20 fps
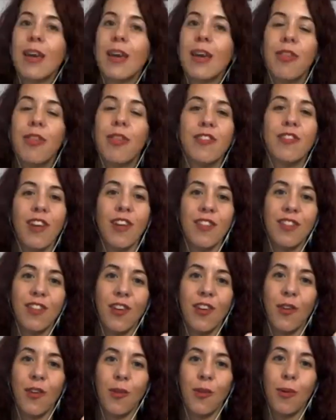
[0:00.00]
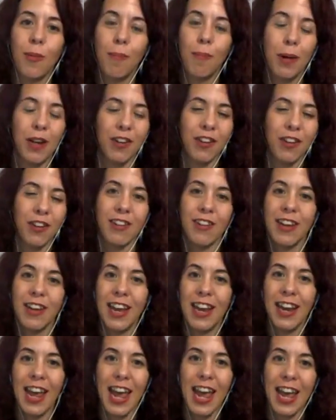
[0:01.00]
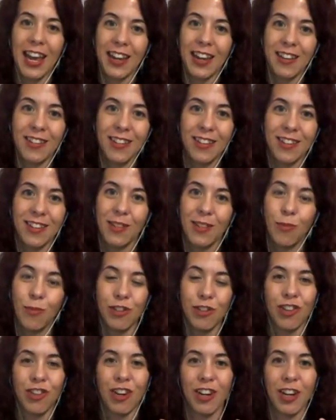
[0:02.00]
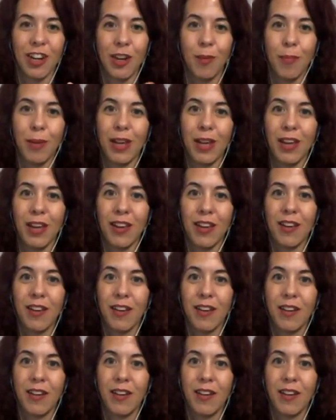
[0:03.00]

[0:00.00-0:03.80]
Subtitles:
but there's also butter and eggs, which are going to be.